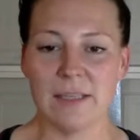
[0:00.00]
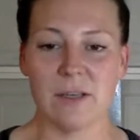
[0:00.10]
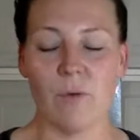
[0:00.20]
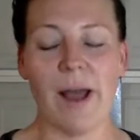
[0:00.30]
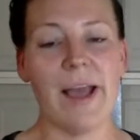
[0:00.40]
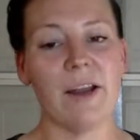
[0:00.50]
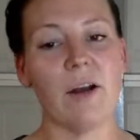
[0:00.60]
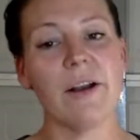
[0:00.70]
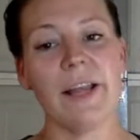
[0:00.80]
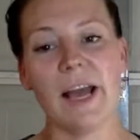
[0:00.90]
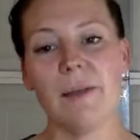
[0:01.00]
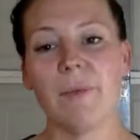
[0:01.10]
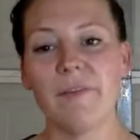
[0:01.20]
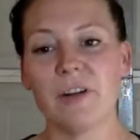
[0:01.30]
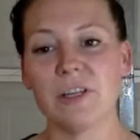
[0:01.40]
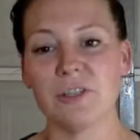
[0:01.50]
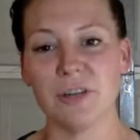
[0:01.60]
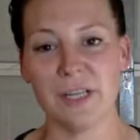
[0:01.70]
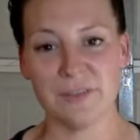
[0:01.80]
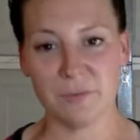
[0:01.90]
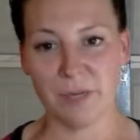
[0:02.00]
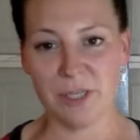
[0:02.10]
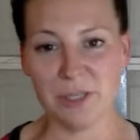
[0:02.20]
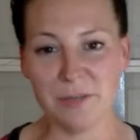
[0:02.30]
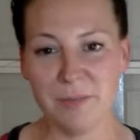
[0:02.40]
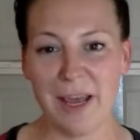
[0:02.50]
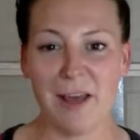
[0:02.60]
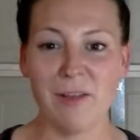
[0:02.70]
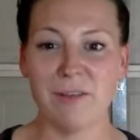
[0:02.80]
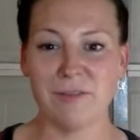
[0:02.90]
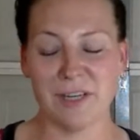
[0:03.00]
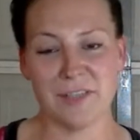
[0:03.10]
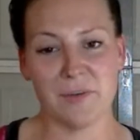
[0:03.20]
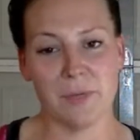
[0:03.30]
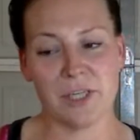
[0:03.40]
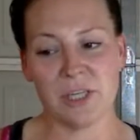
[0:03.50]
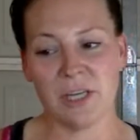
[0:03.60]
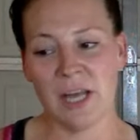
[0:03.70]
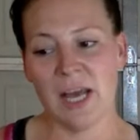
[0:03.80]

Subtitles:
So I had already had my first transformation, my health transformation.